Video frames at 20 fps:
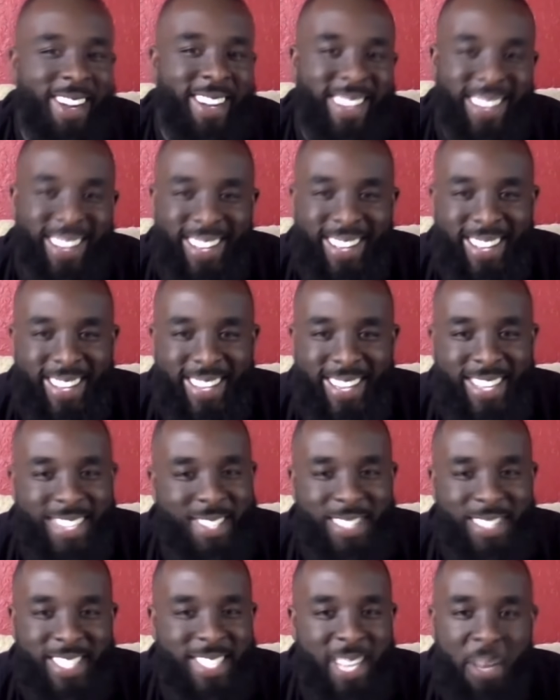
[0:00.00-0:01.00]
I
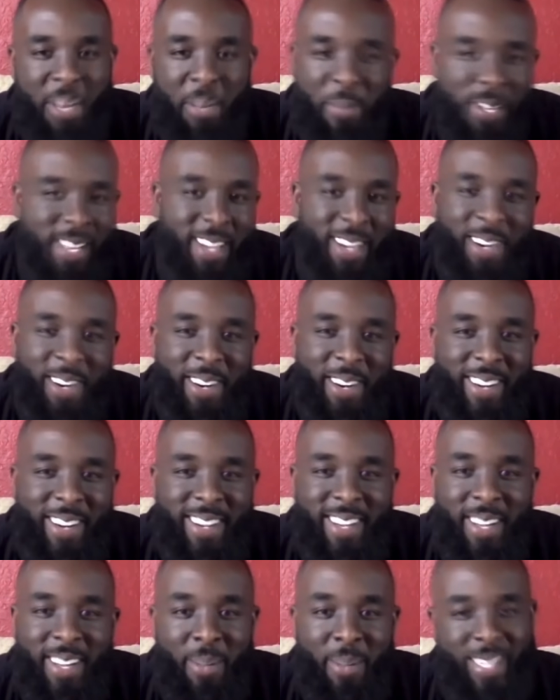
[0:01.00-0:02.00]
guess just keep playing hard.
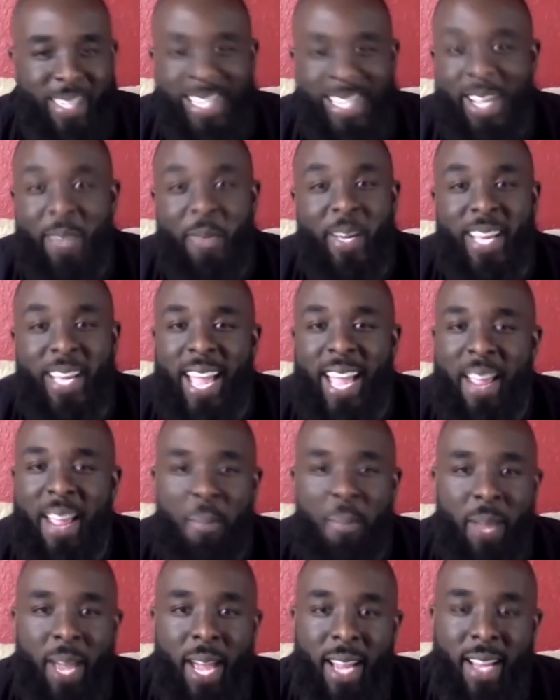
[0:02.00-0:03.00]
And then we
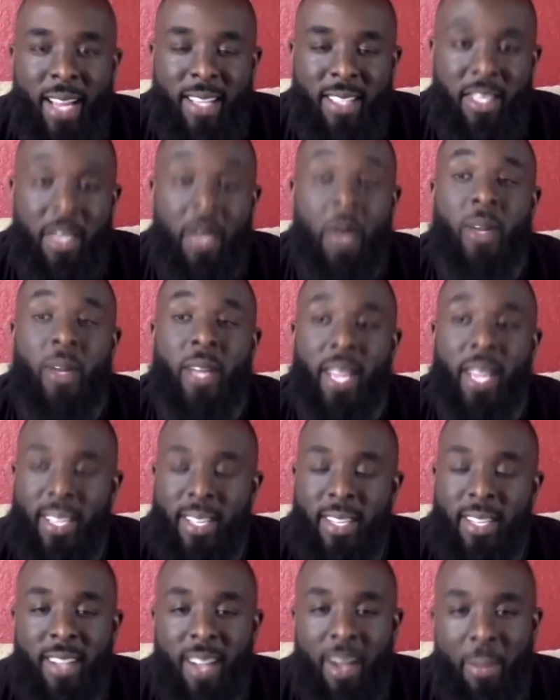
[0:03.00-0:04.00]
came back. I was like, okay,
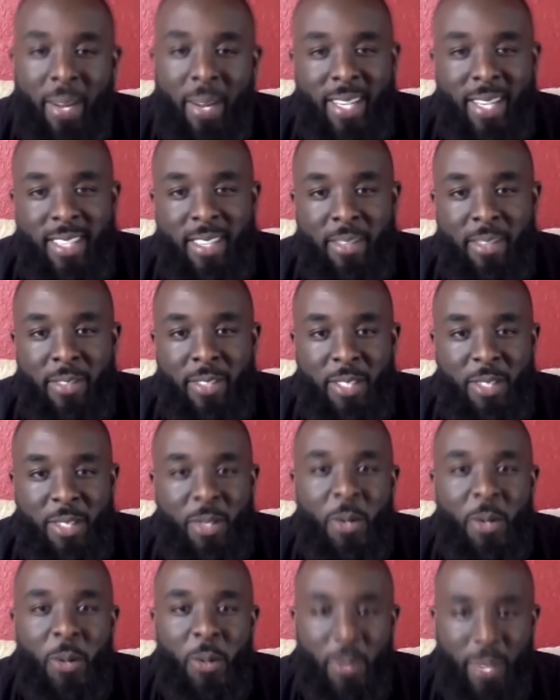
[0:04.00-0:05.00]
I'm at a different
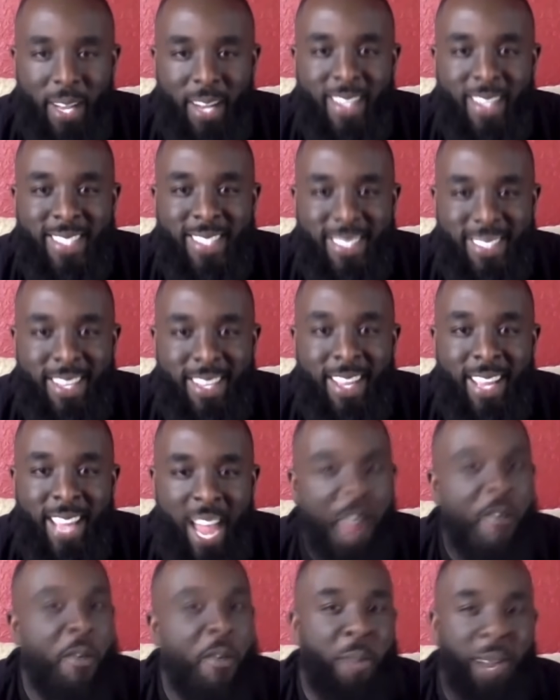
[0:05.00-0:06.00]
school now.
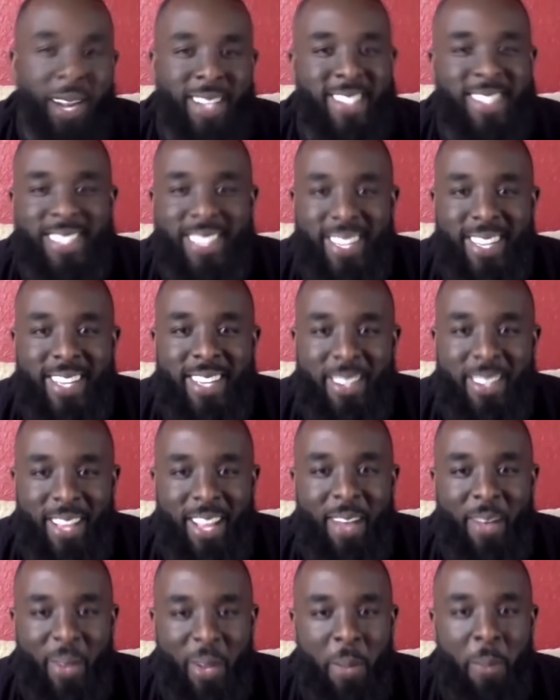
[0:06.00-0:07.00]
Everybody's good here.
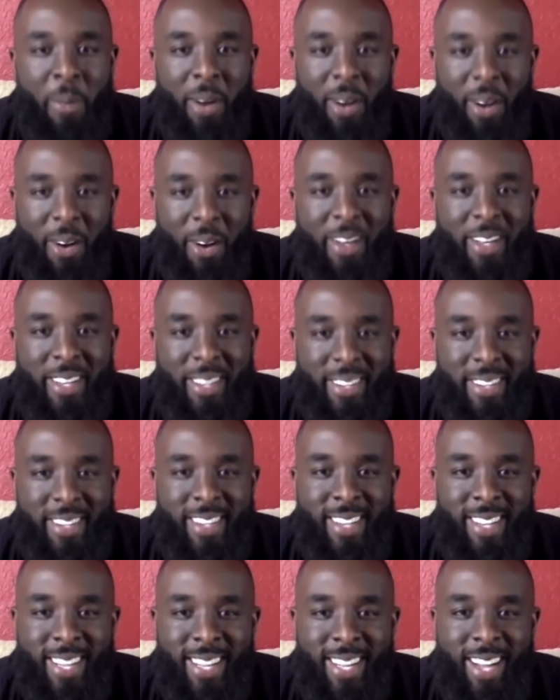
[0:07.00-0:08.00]
Like, we can ball here.
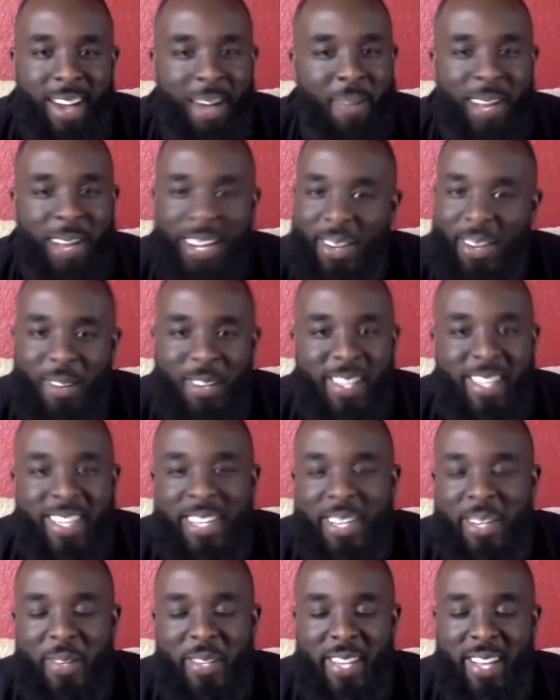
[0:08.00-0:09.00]
I'm not the only
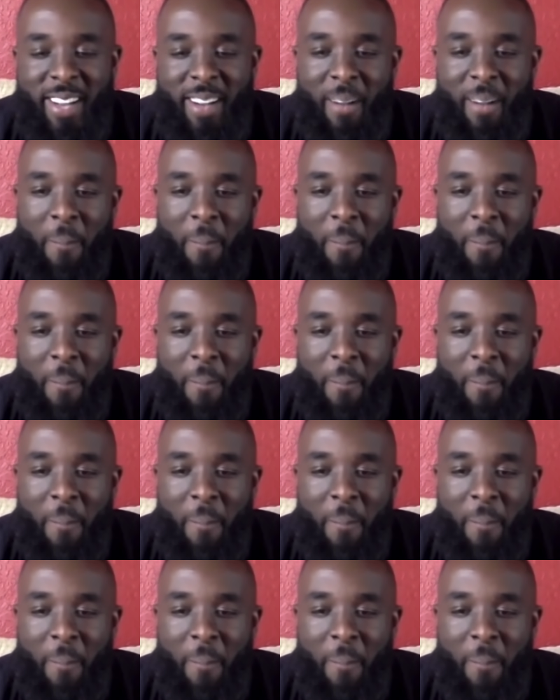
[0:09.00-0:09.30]
good one now.